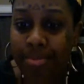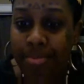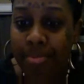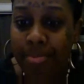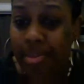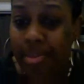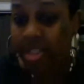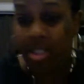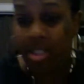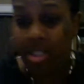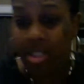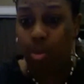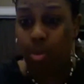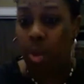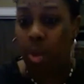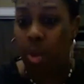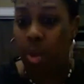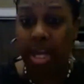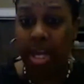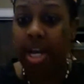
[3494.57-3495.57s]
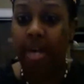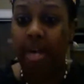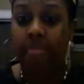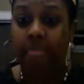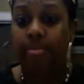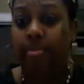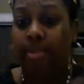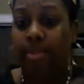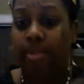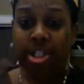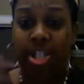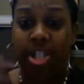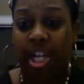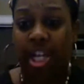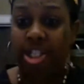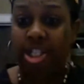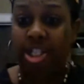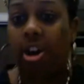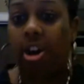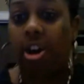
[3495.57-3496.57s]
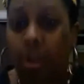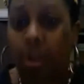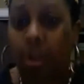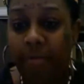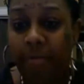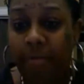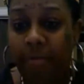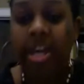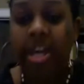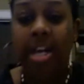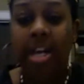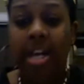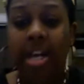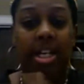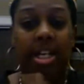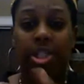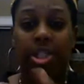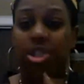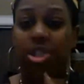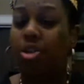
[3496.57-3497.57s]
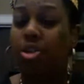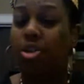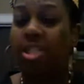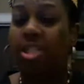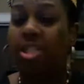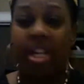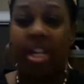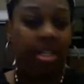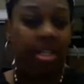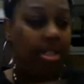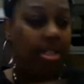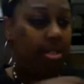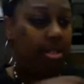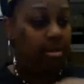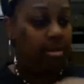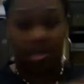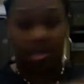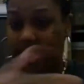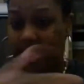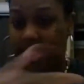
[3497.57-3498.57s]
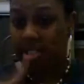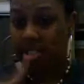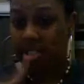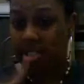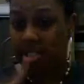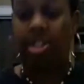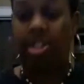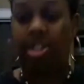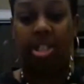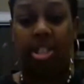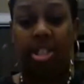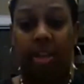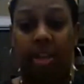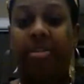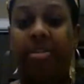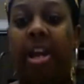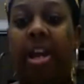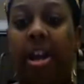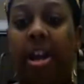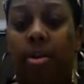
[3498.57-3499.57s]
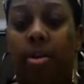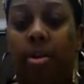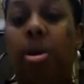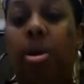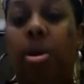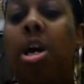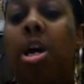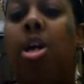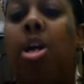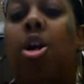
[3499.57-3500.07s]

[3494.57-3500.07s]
Just wake up, brush that shit off, get your little dust and dust yourself down,